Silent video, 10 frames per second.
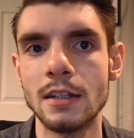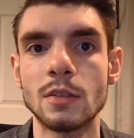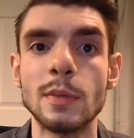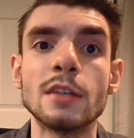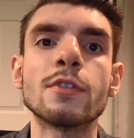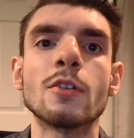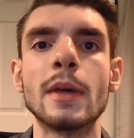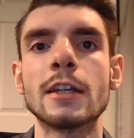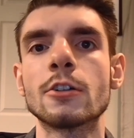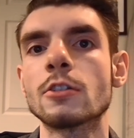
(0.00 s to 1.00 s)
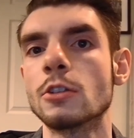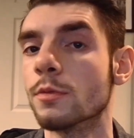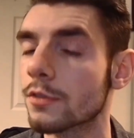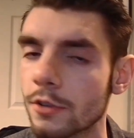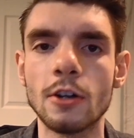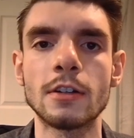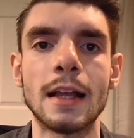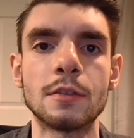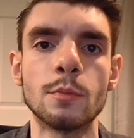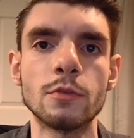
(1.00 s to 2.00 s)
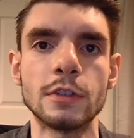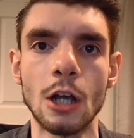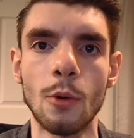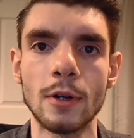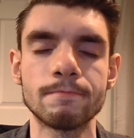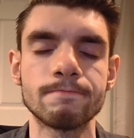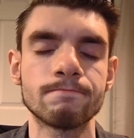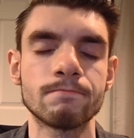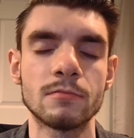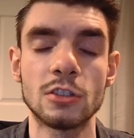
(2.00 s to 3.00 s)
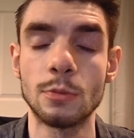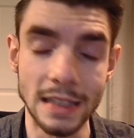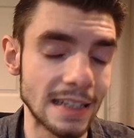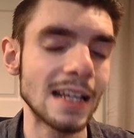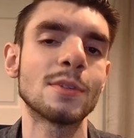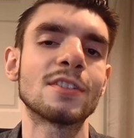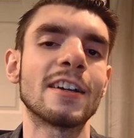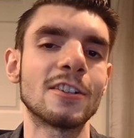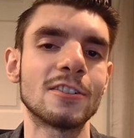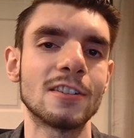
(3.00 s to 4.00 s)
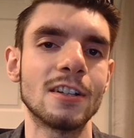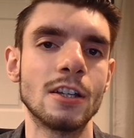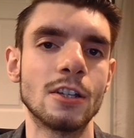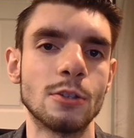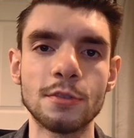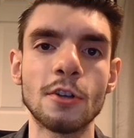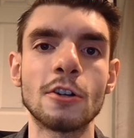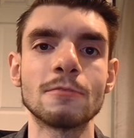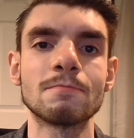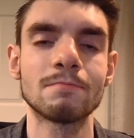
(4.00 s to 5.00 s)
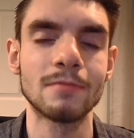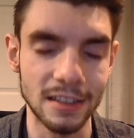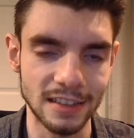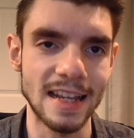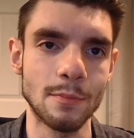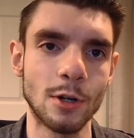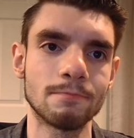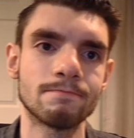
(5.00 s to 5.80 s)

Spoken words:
To be a filmmaker, you start as a moviegoer. To be a game designer, you start as a gamer.